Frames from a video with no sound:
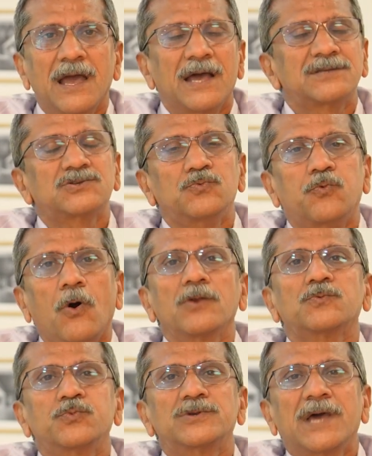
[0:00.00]
as to
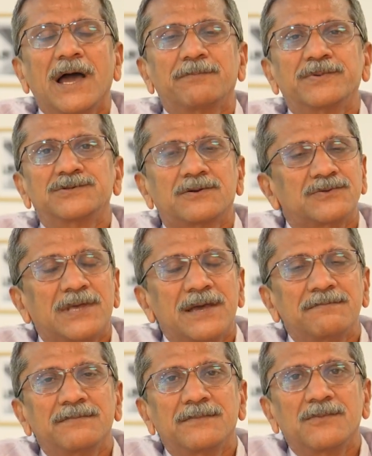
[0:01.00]
what would happen to
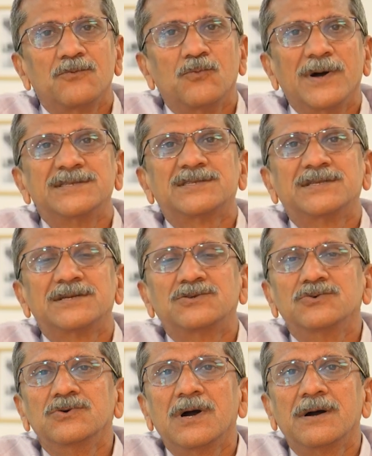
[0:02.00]
them once they
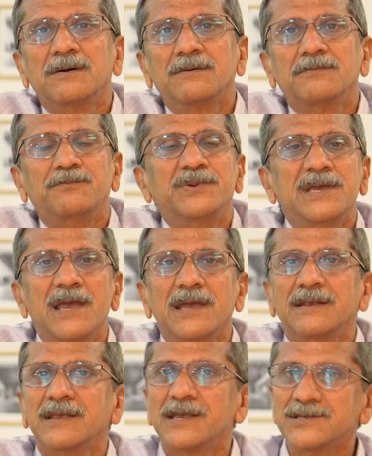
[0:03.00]
do a
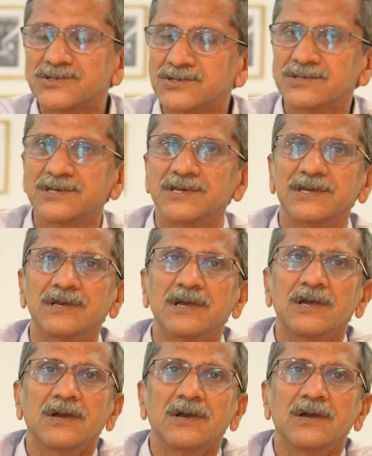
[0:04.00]
BA in history